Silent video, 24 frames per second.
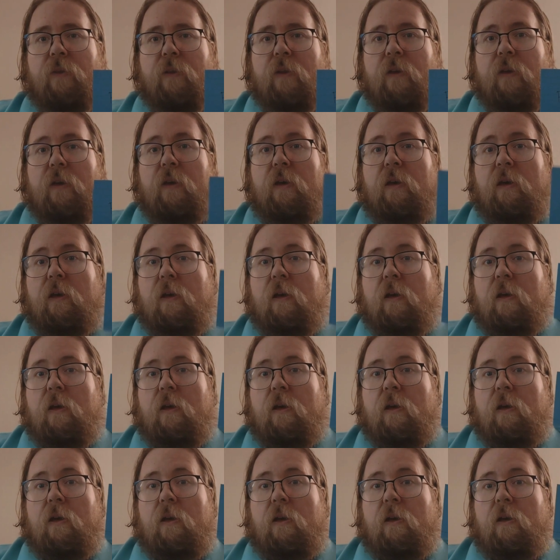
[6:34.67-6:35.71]

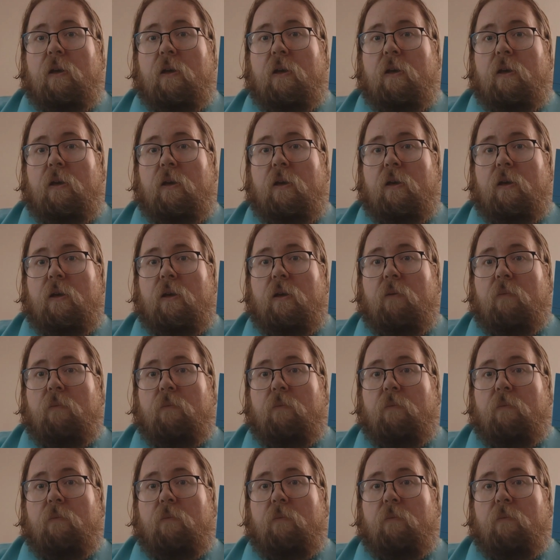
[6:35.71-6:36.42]
No one is speaking in this clip.